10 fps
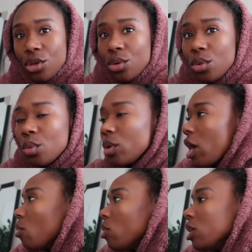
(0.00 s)
do
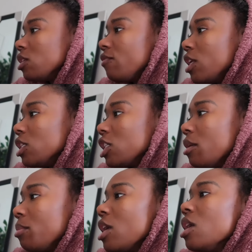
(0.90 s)
what I wanted to
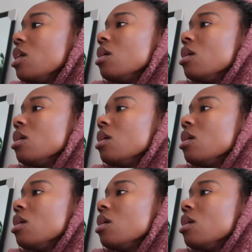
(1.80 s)
finish up